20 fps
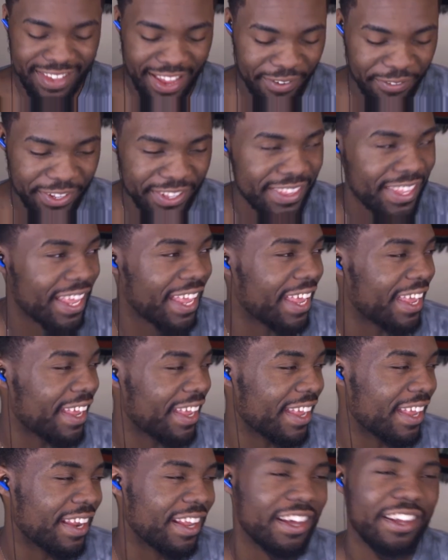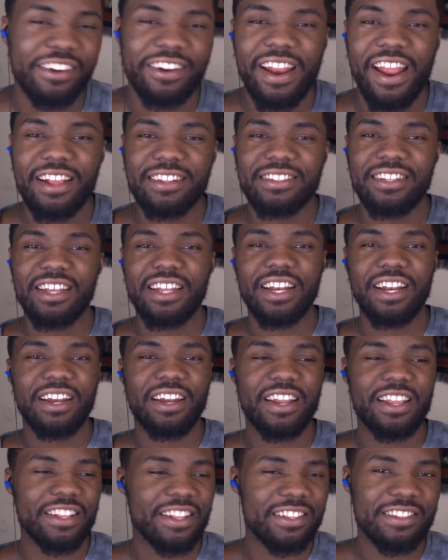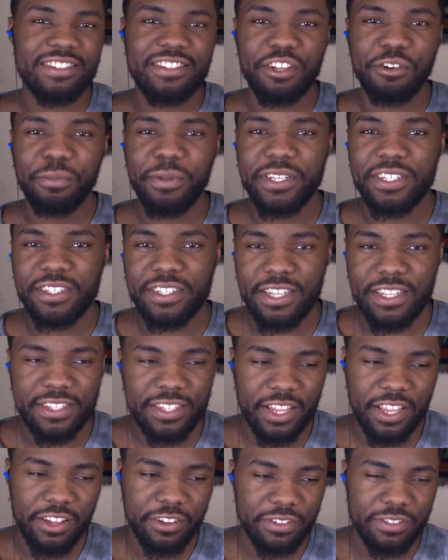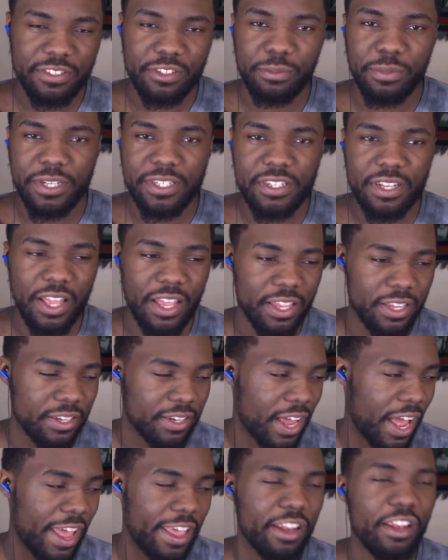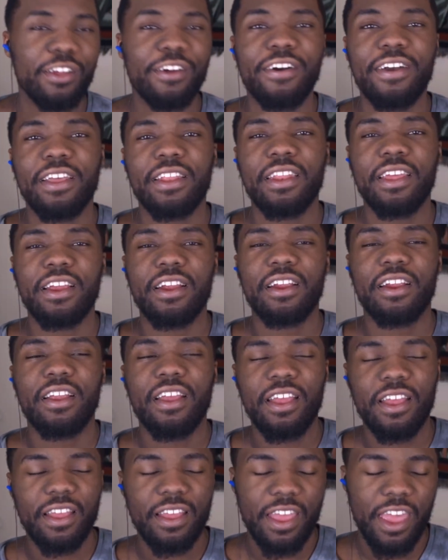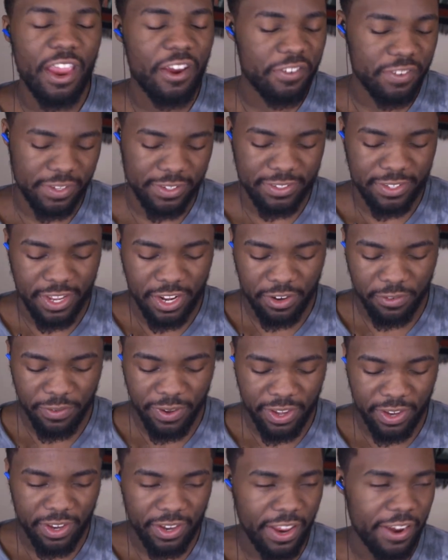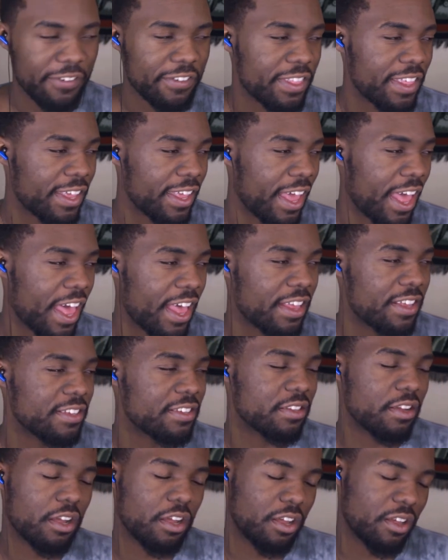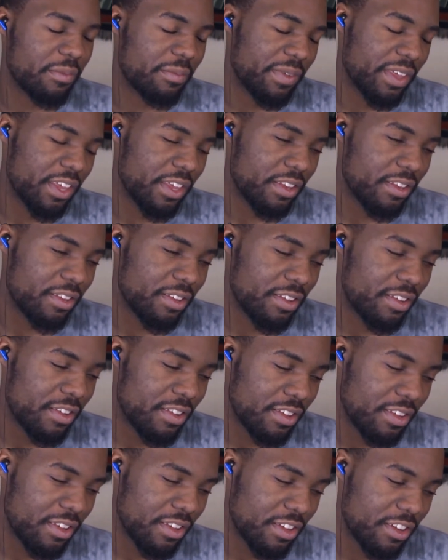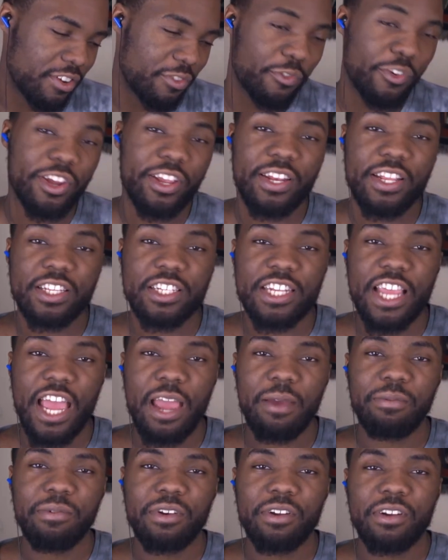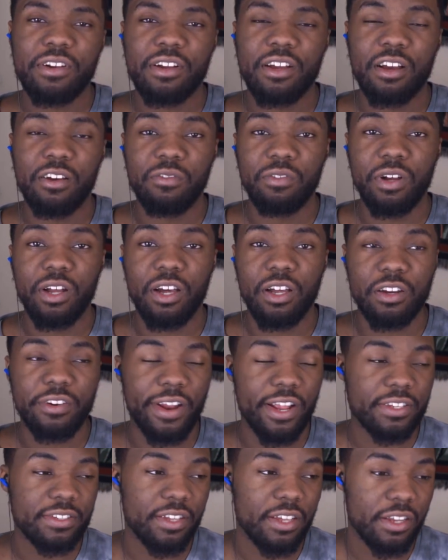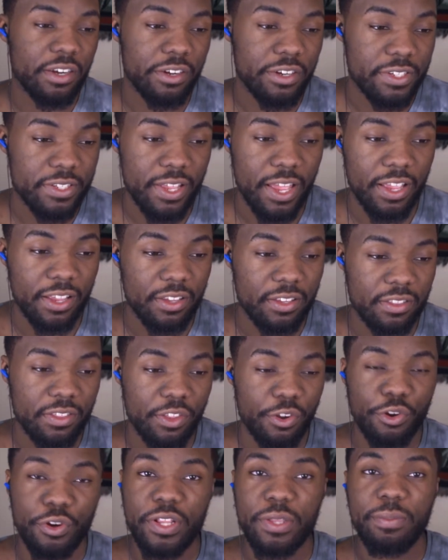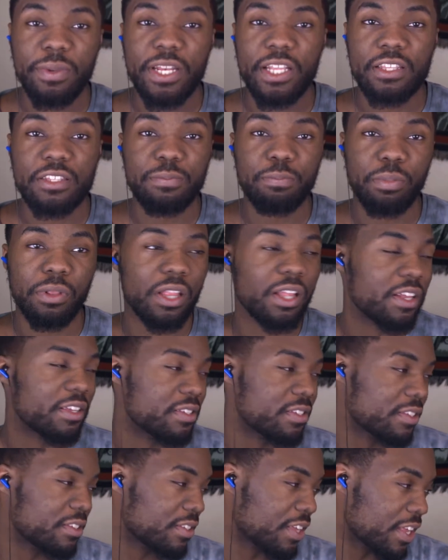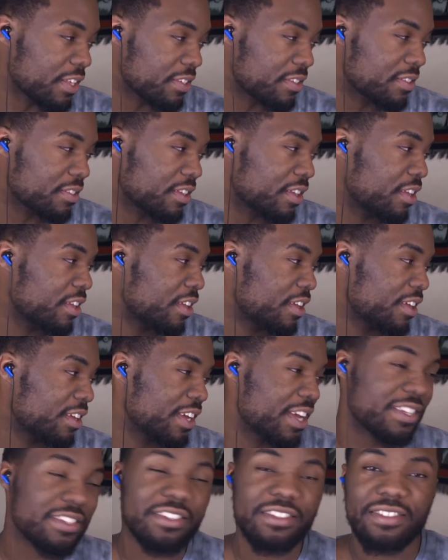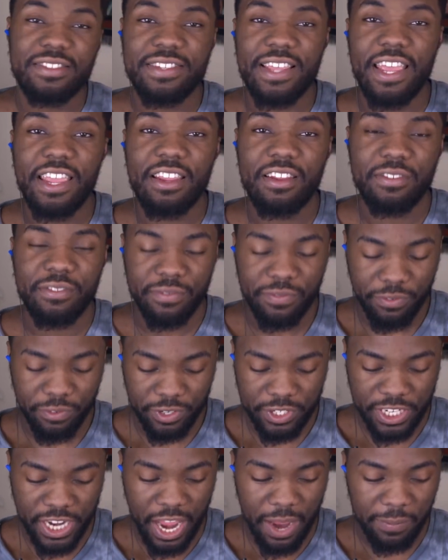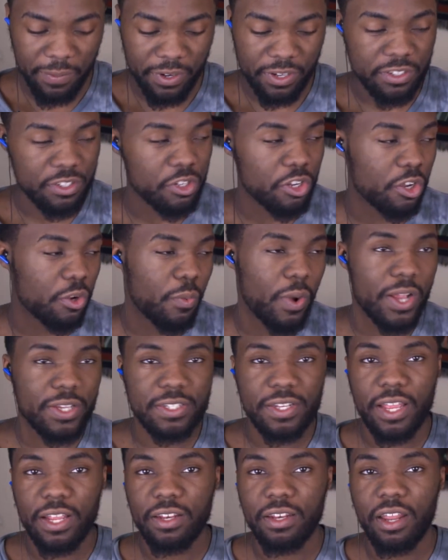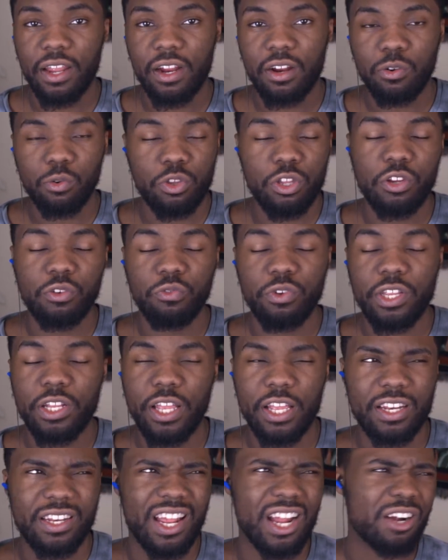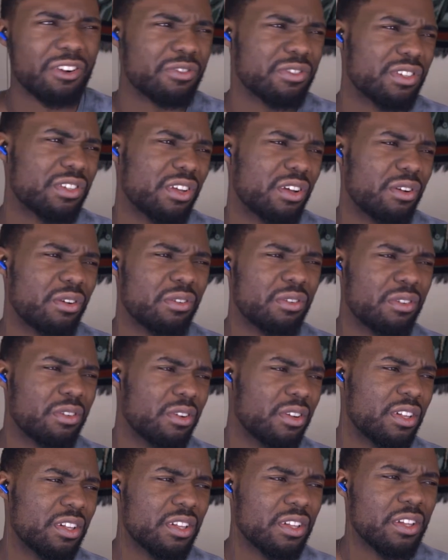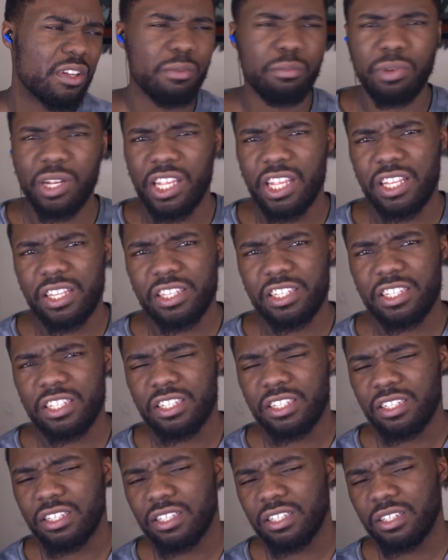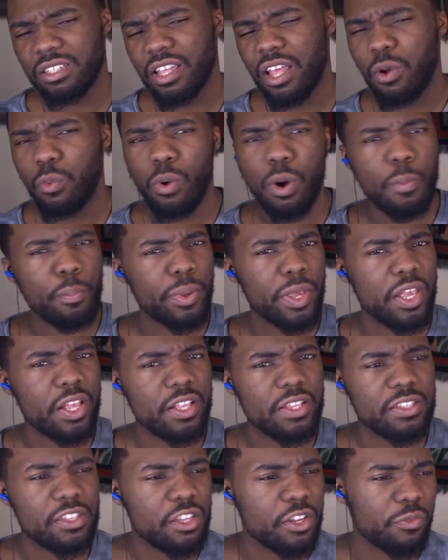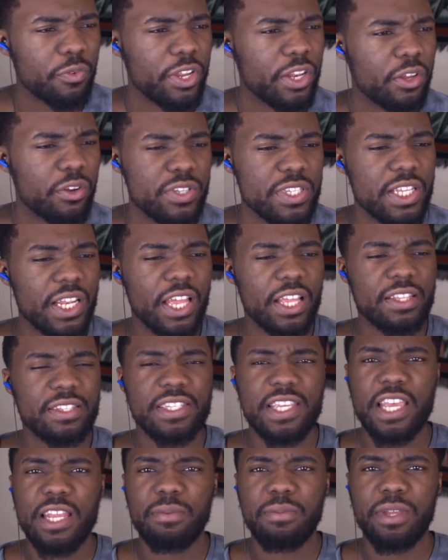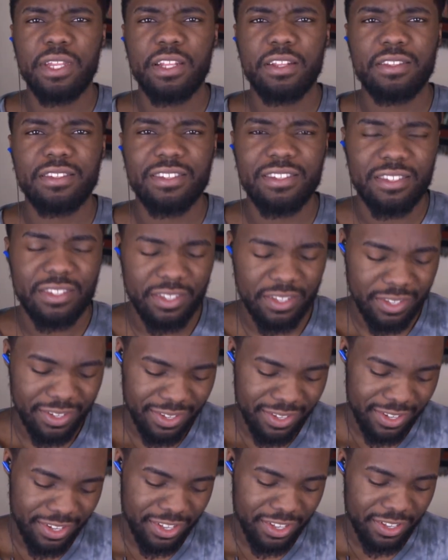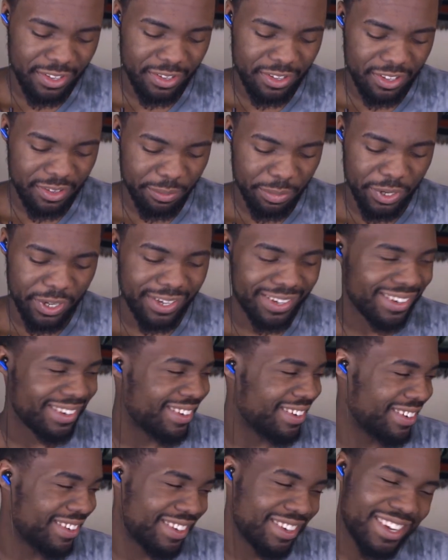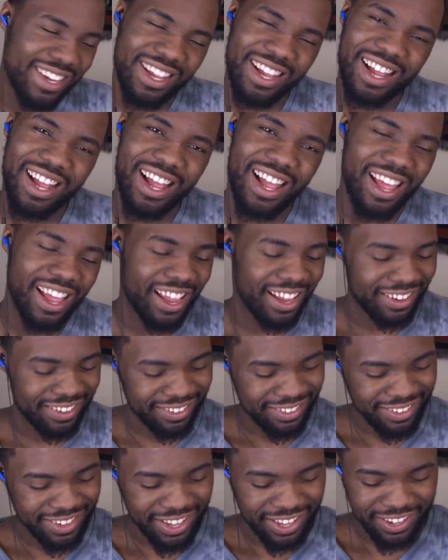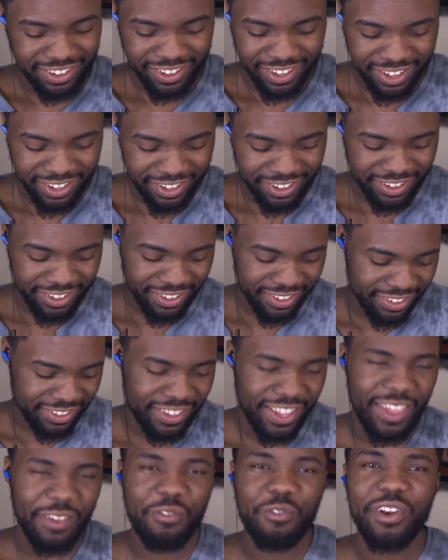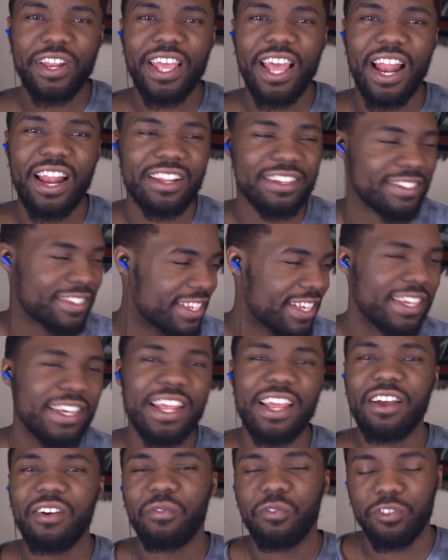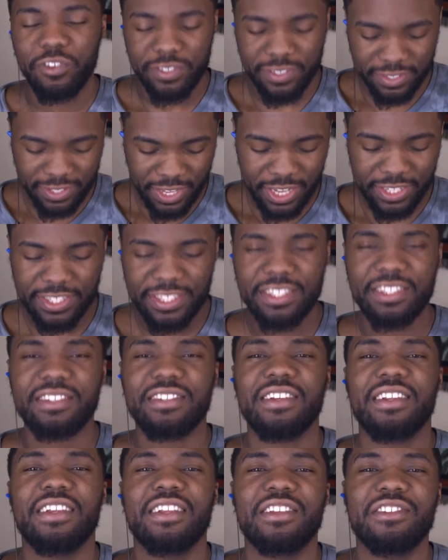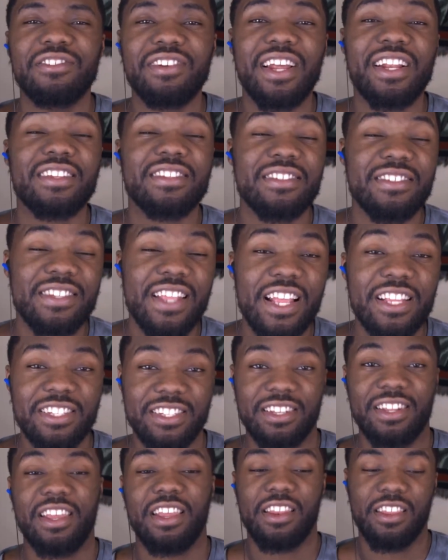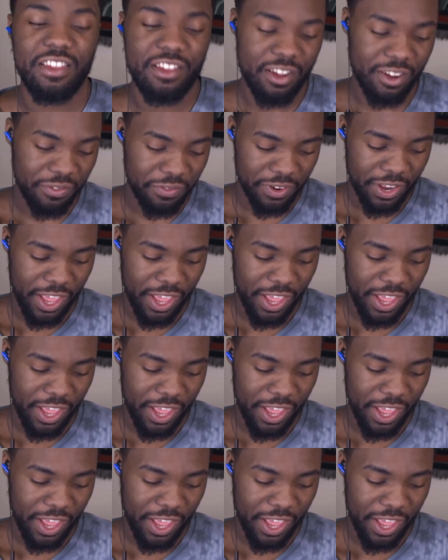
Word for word: everything in Hunter X Hunter, it, it's so much detail, and so much like dialogue in there. Everything's narrated. Everything has. Oh man, reading a chapter of a Hunter X Hunter is like 30 minutes plus. That's that's, that's insane for a chapter because you can watch like Nar, we can read like Naruto, Bleach, and One Piece. You can read those in like 10 minutes. But God, Hunter Hunter, you really gotta sit down for a session. You got a session ahead of y'all for